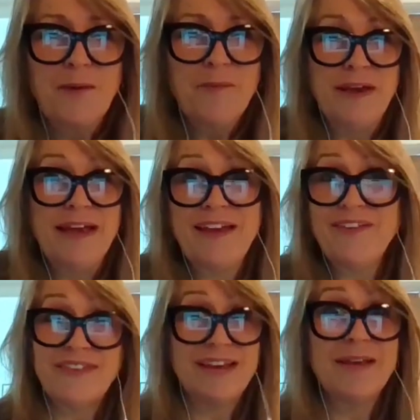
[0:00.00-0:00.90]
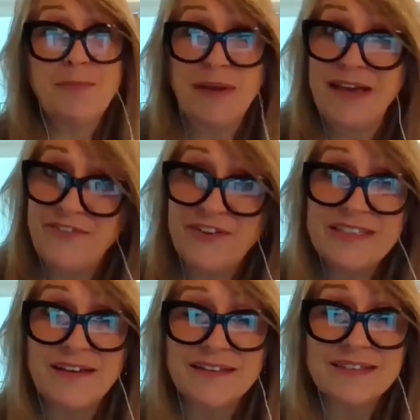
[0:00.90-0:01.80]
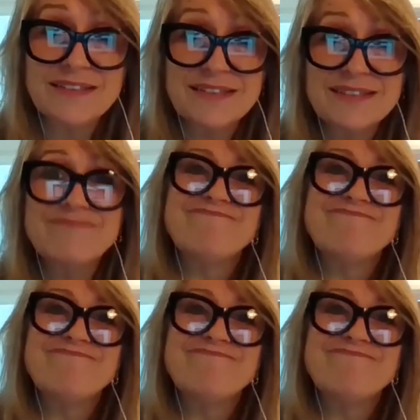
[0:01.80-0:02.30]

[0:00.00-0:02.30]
But if it does,